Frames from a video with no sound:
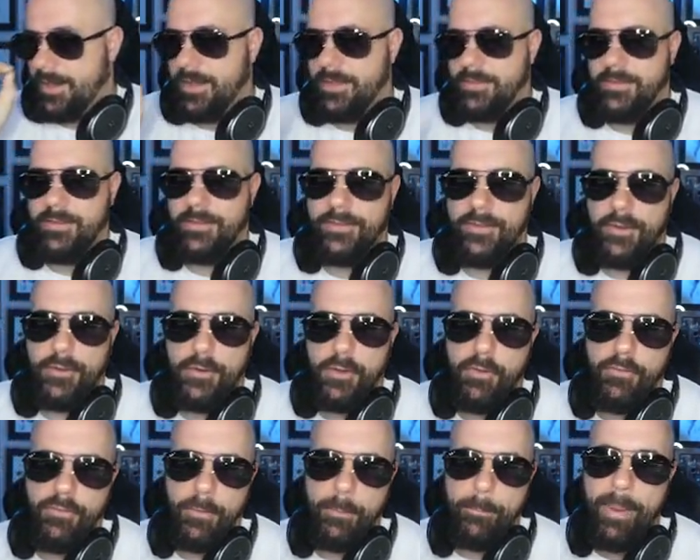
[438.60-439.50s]
get the
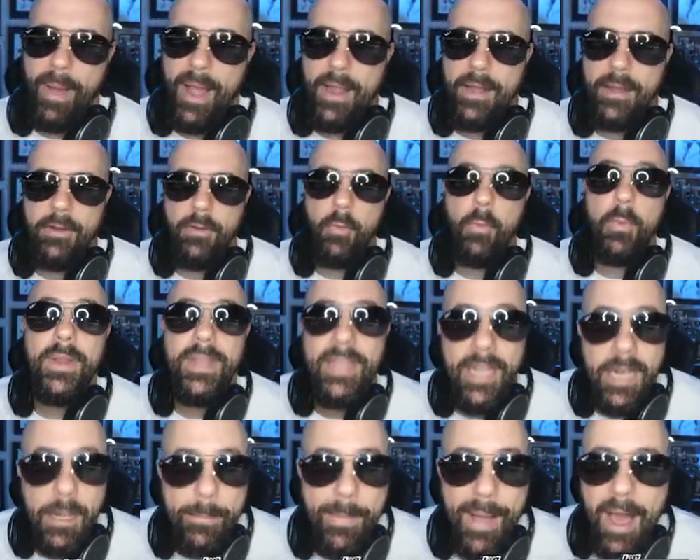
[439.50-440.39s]
turnover. But we
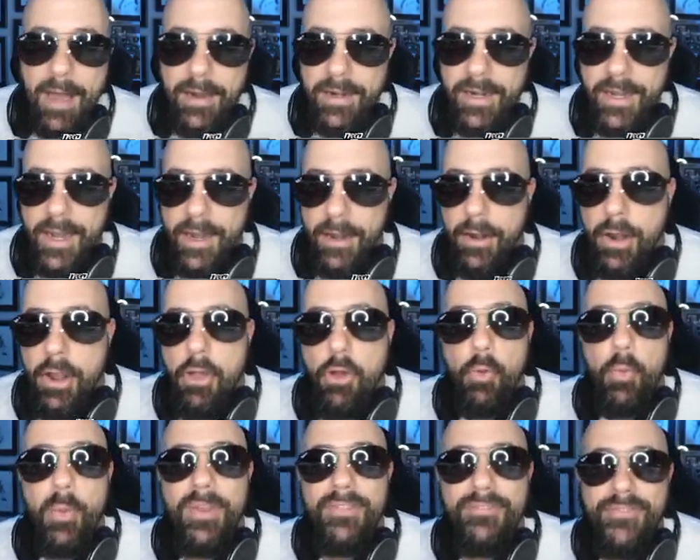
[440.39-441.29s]
get up out of there
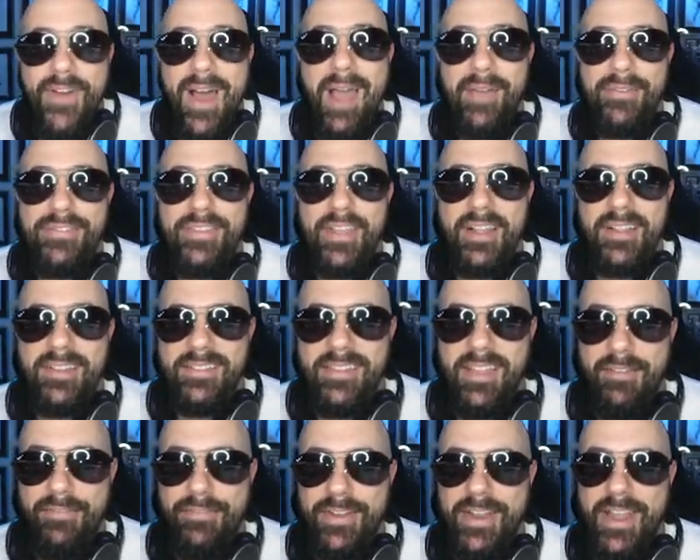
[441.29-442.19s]
with five seconds
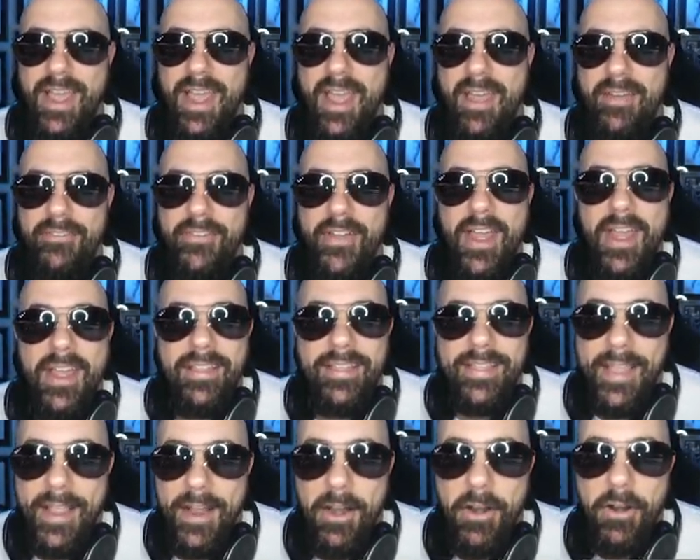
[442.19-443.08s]
left in the half.
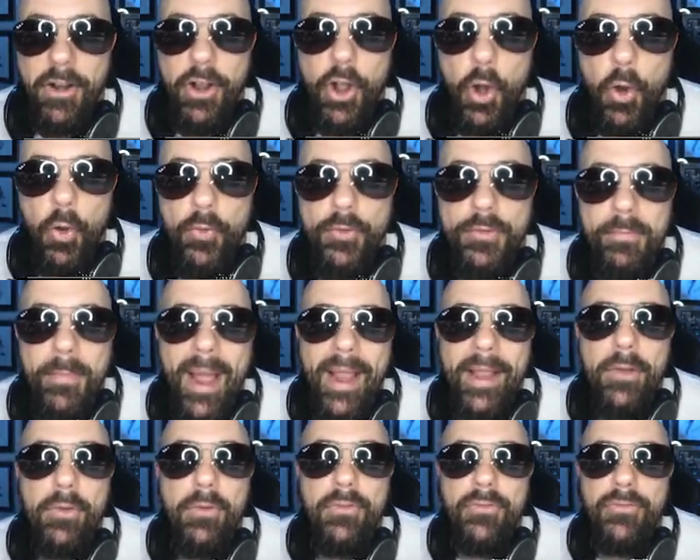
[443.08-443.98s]
There goes
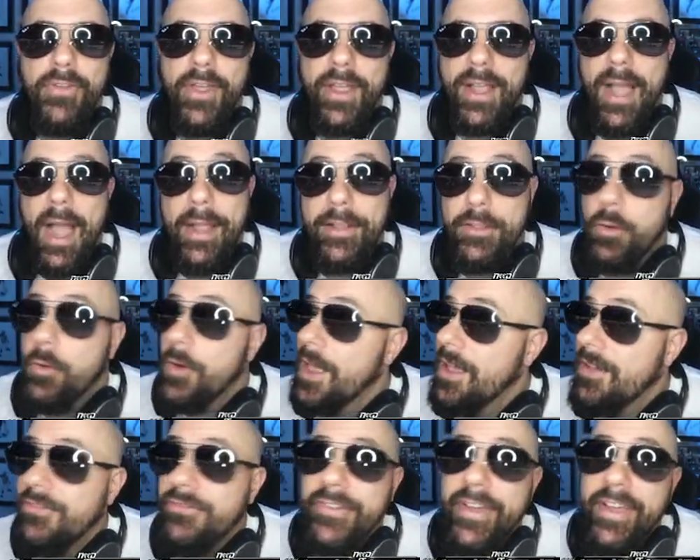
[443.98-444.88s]
Michael Vick. I don't
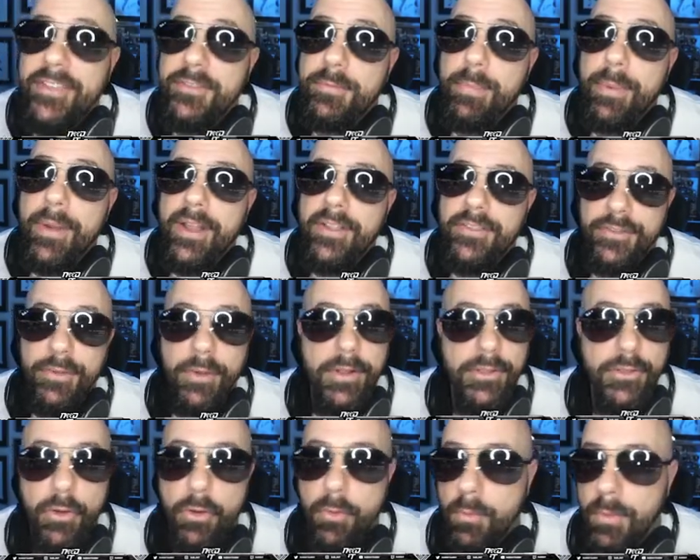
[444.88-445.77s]
have fast breaks, so I
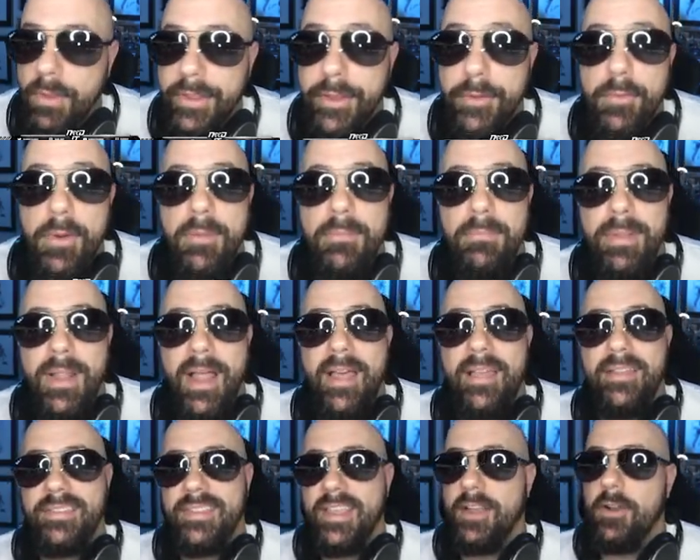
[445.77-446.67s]
don't really run
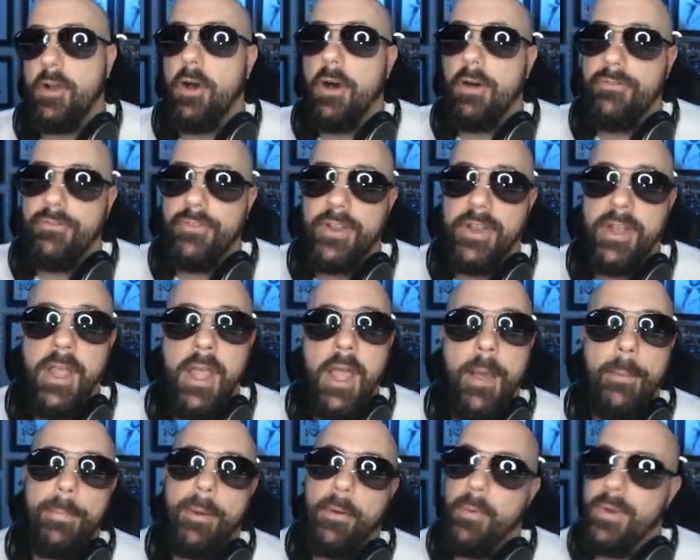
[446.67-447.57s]
blast that often.
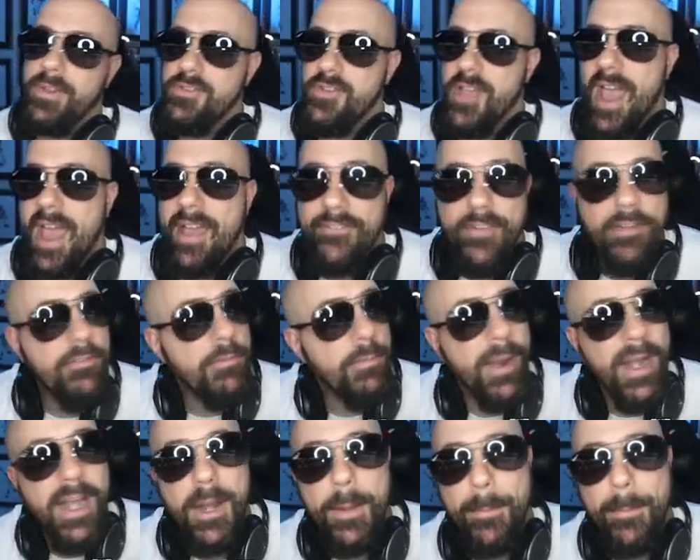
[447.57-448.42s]
But when you have everybody in the